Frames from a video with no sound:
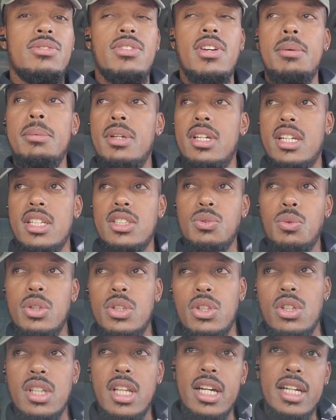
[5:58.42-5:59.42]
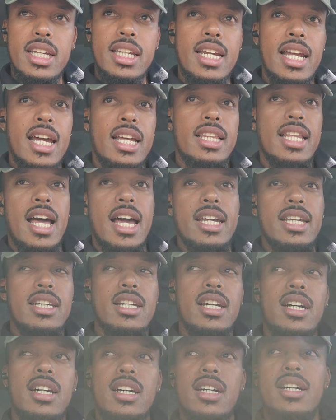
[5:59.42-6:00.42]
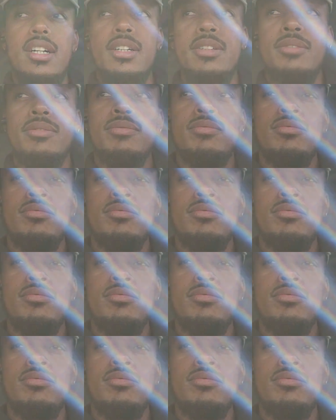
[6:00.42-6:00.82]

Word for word: You feel me? Because when you're looking at like, uh,